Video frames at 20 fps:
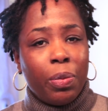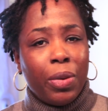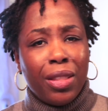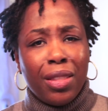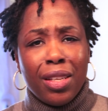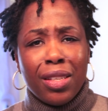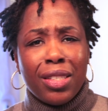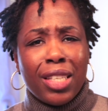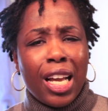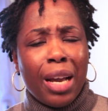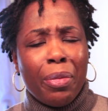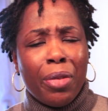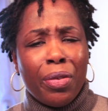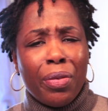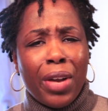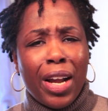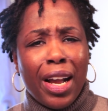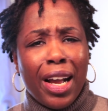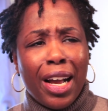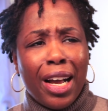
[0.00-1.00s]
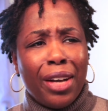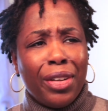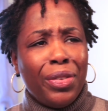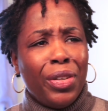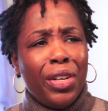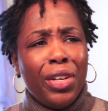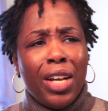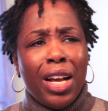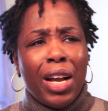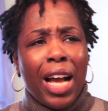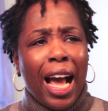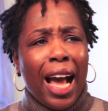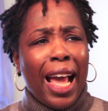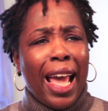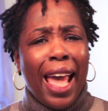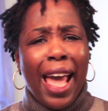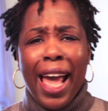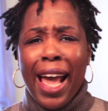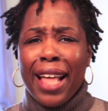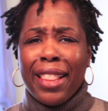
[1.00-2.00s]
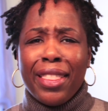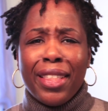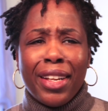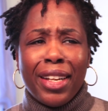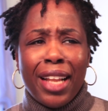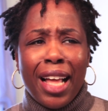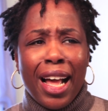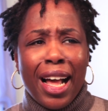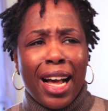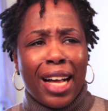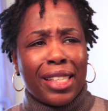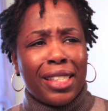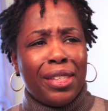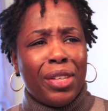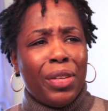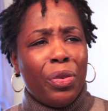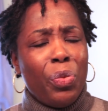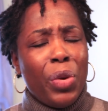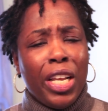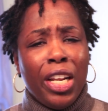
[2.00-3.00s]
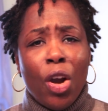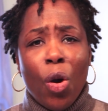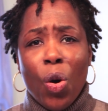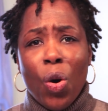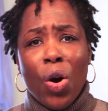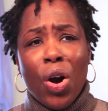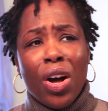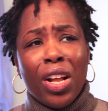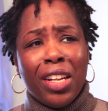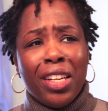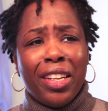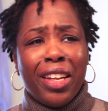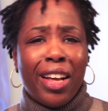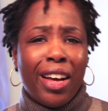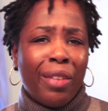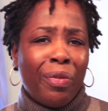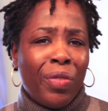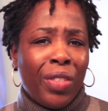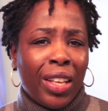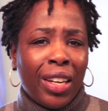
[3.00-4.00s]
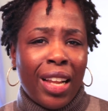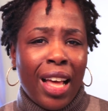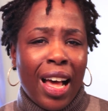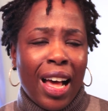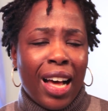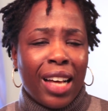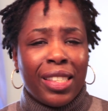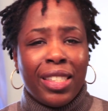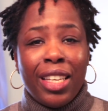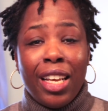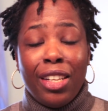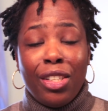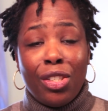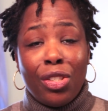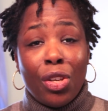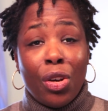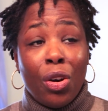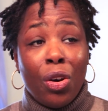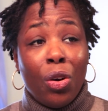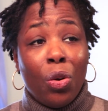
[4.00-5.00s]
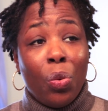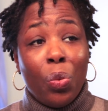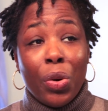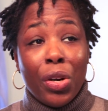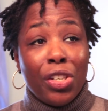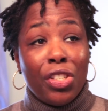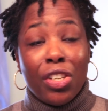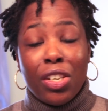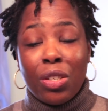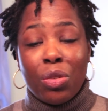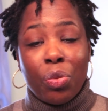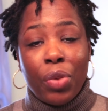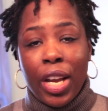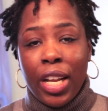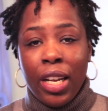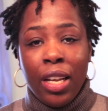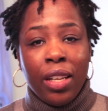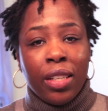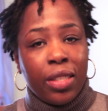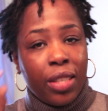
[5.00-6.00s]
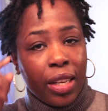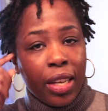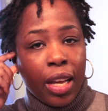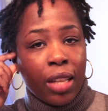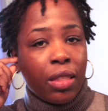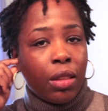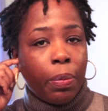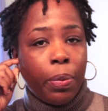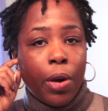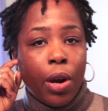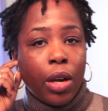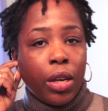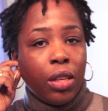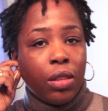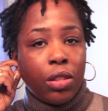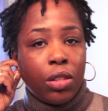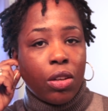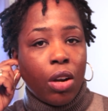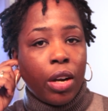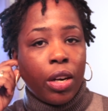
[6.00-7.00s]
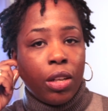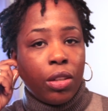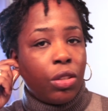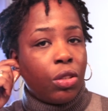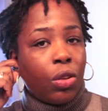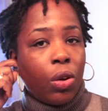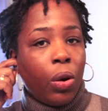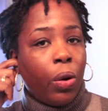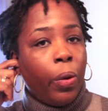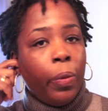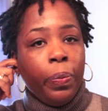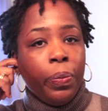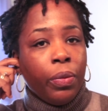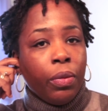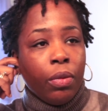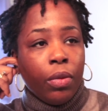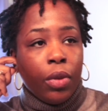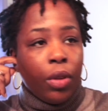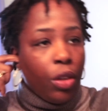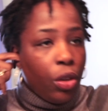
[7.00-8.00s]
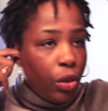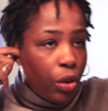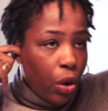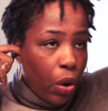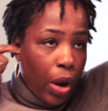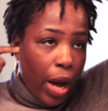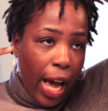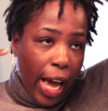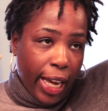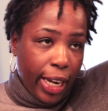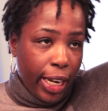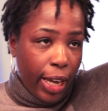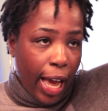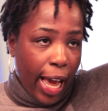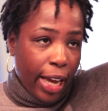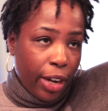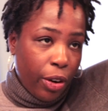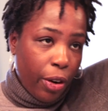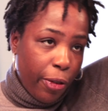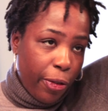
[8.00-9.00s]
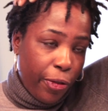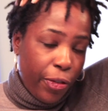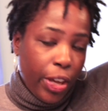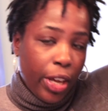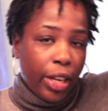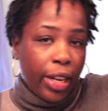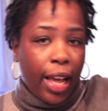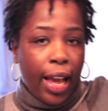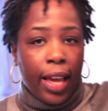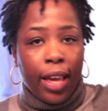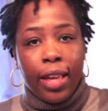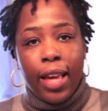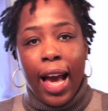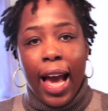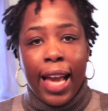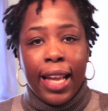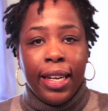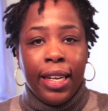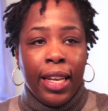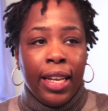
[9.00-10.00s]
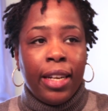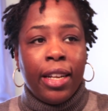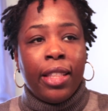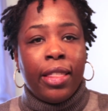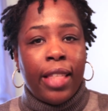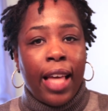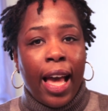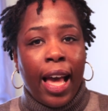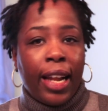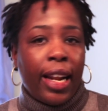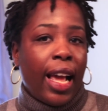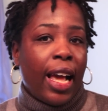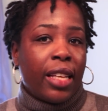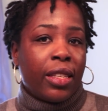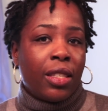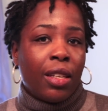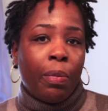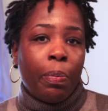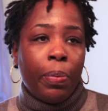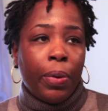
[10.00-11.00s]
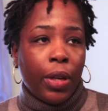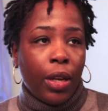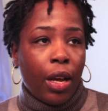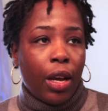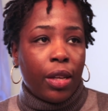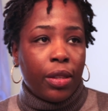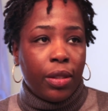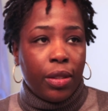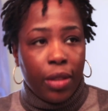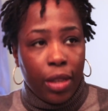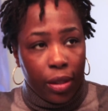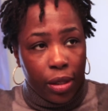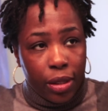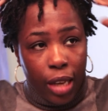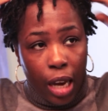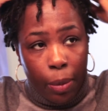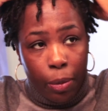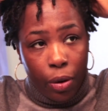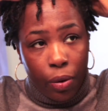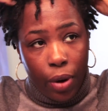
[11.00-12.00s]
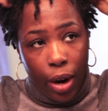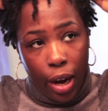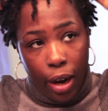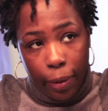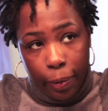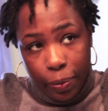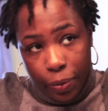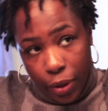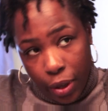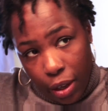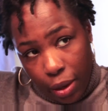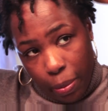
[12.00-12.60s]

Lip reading: But this time around, I had the locks, we all love the locks, and so we're just ready to get the party started. So, you know, I don't feel like I needed that as a plus this time around.